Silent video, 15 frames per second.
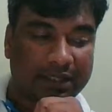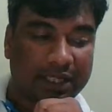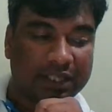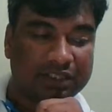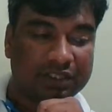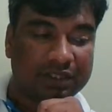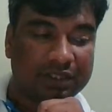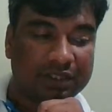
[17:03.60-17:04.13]

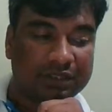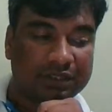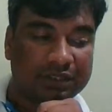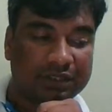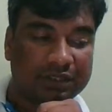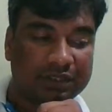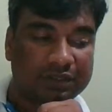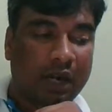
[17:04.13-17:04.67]
teachers,
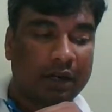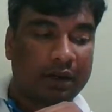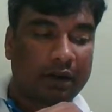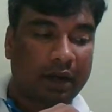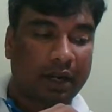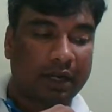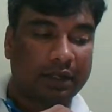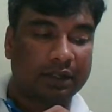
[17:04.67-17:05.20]

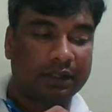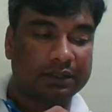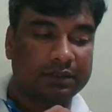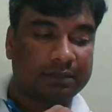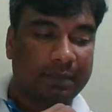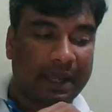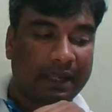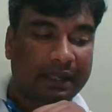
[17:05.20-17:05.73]
underwriters,
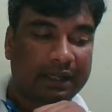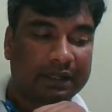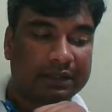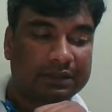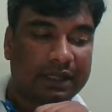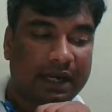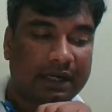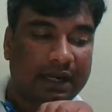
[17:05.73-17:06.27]

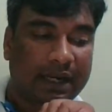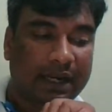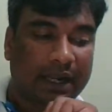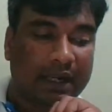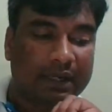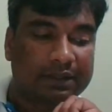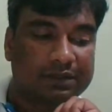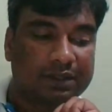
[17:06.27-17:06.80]
bankers, data
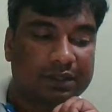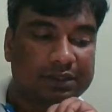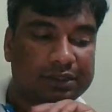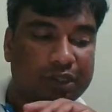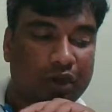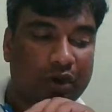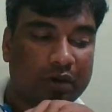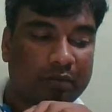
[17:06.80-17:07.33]
analysts,
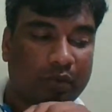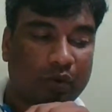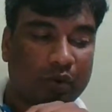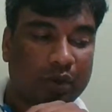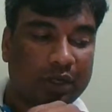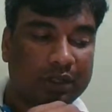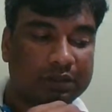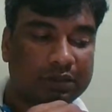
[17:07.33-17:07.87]
stock
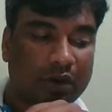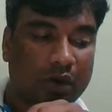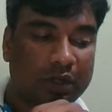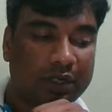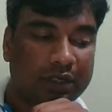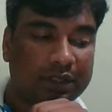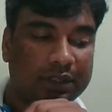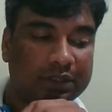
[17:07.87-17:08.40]
brokers,
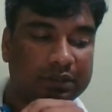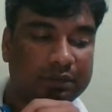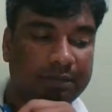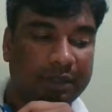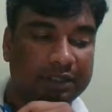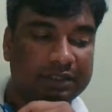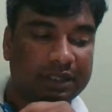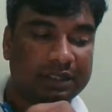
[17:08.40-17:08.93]
auditors,
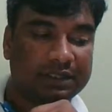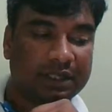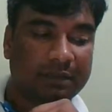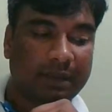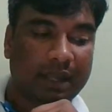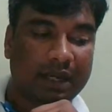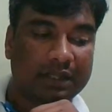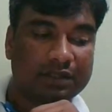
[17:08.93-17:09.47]
purchasing
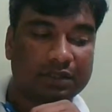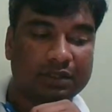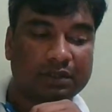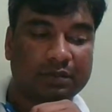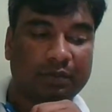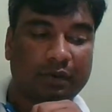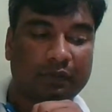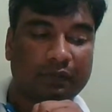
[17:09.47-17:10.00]
managers,
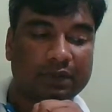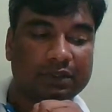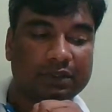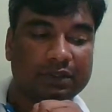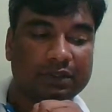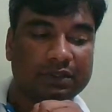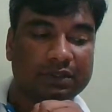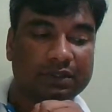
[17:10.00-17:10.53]

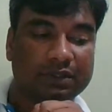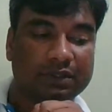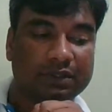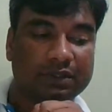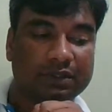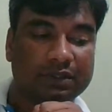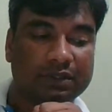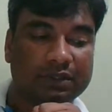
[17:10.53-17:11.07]
professional
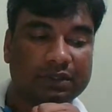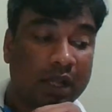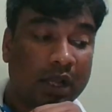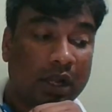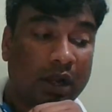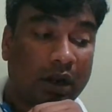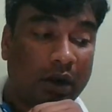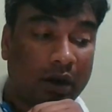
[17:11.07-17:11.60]
debaters,
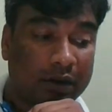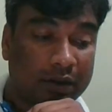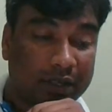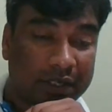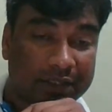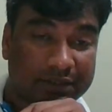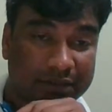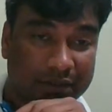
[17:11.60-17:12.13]

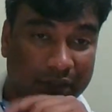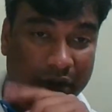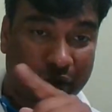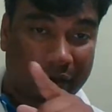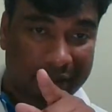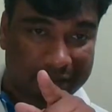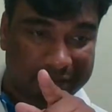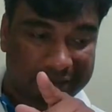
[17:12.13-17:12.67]
attorneys,
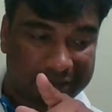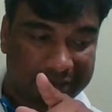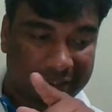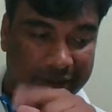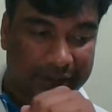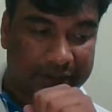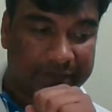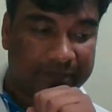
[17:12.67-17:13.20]
lawyers,
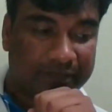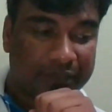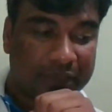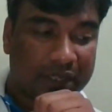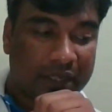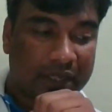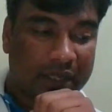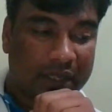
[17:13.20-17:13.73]
yeah,
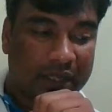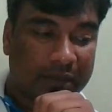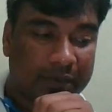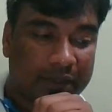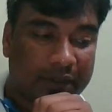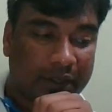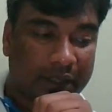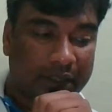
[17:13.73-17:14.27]

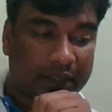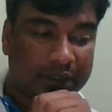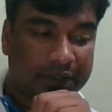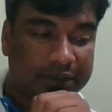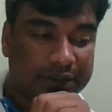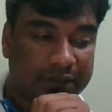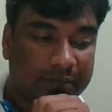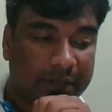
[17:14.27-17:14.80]

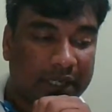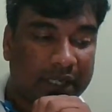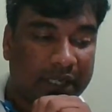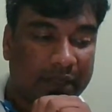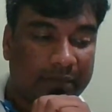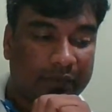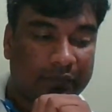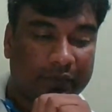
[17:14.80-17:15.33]
arbitrators,
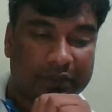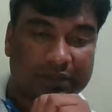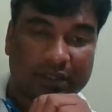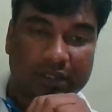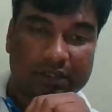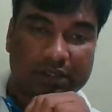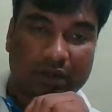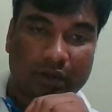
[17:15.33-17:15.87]
medical
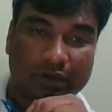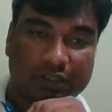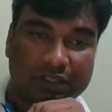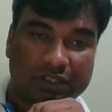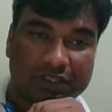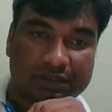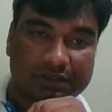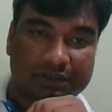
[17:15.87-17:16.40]
professionals,
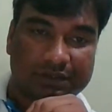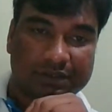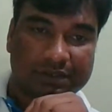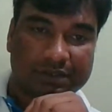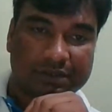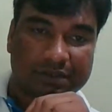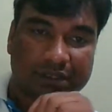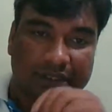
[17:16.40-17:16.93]
logicians.
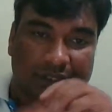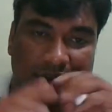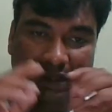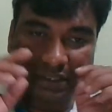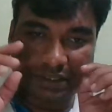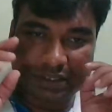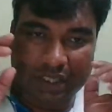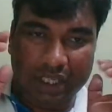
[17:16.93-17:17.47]

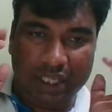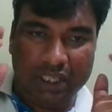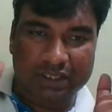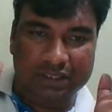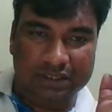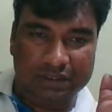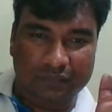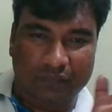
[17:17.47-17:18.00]
This
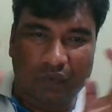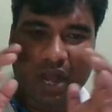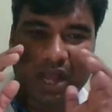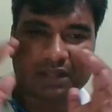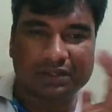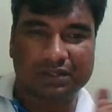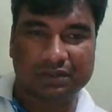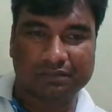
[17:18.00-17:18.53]
is
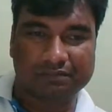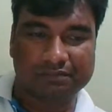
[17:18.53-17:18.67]
vast.